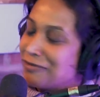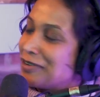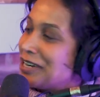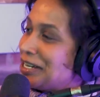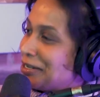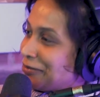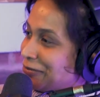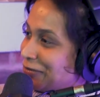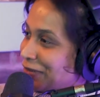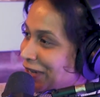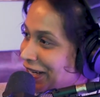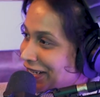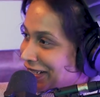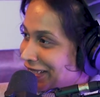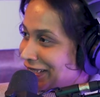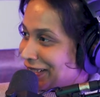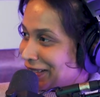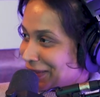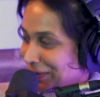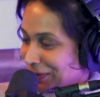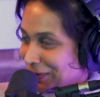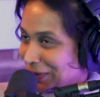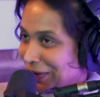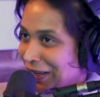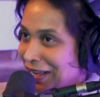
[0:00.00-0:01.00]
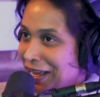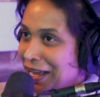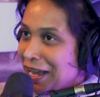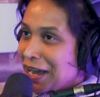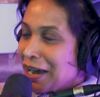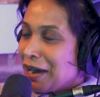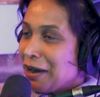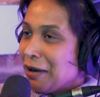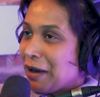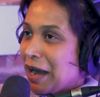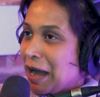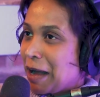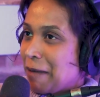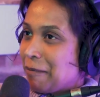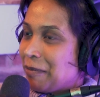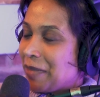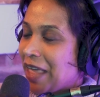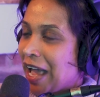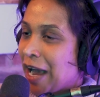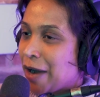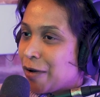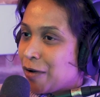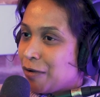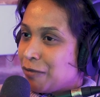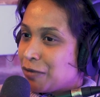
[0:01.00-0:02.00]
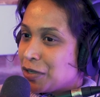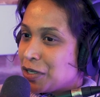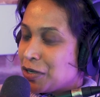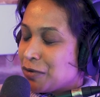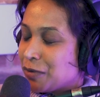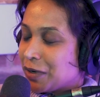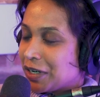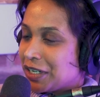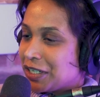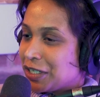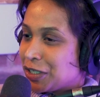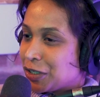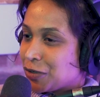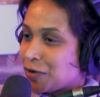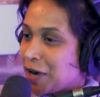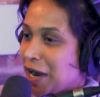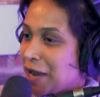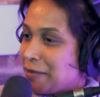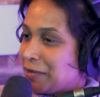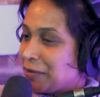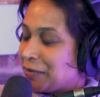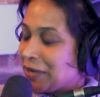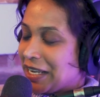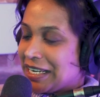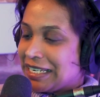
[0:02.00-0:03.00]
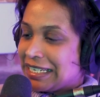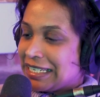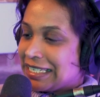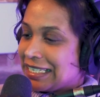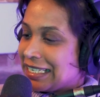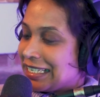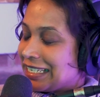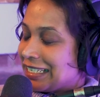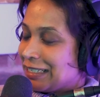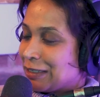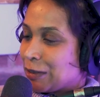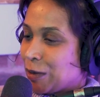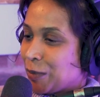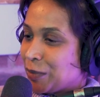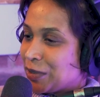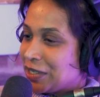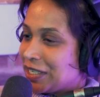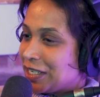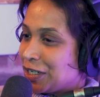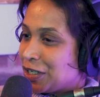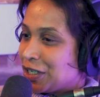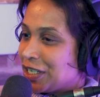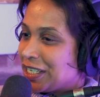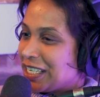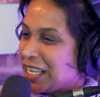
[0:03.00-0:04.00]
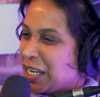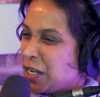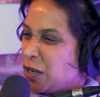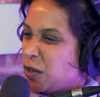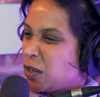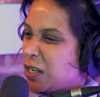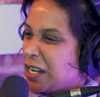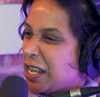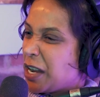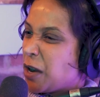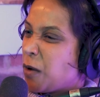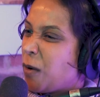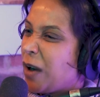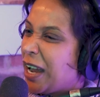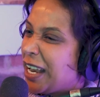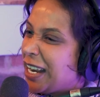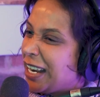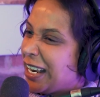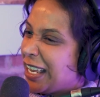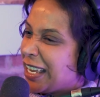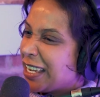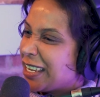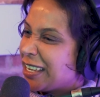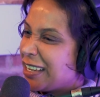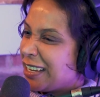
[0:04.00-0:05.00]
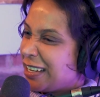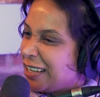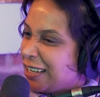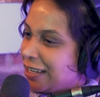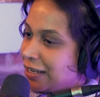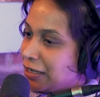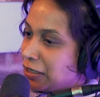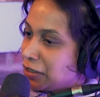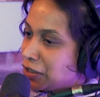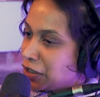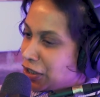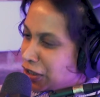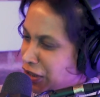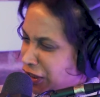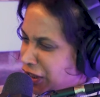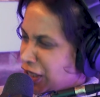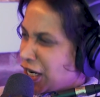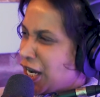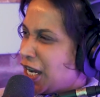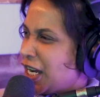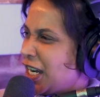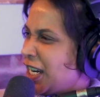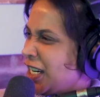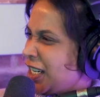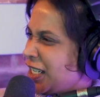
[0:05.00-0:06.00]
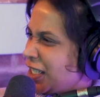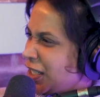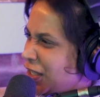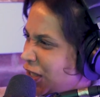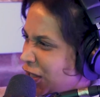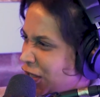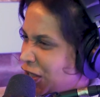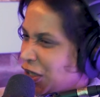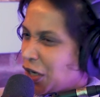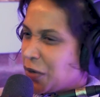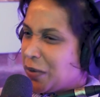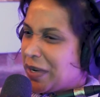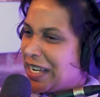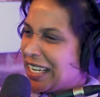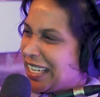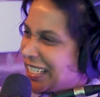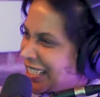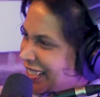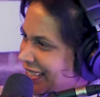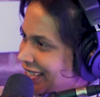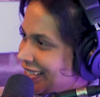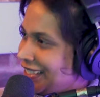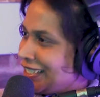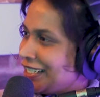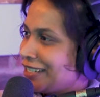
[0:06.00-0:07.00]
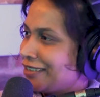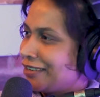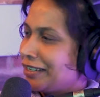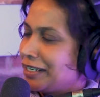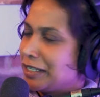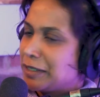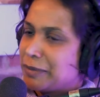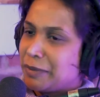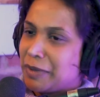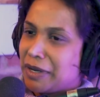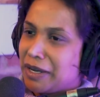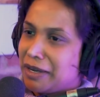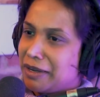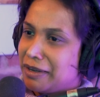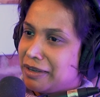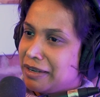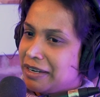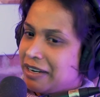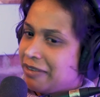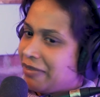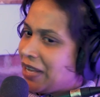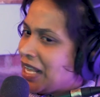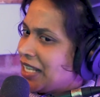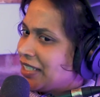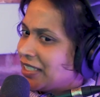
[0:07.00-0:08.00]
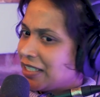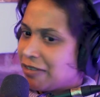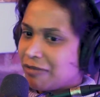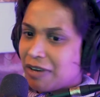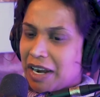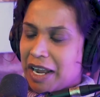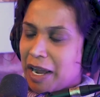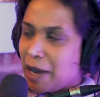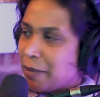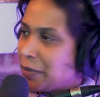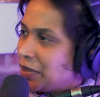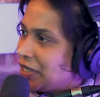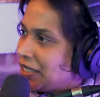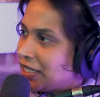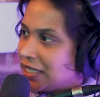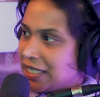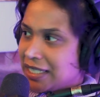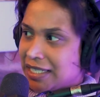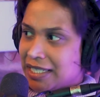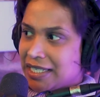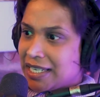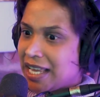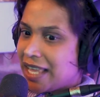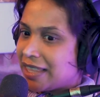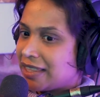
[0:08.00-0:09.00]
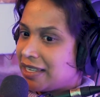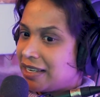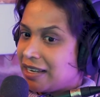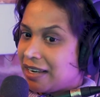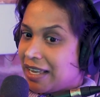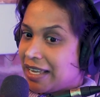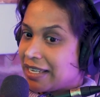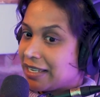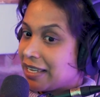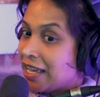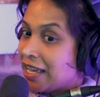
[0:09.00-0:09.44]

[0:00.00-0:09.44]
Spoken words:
freedom fighters, or however you want to describe him, dissidents, oppositions. They're usually quite stern and stoic and serious. But Navalny, right up until his death,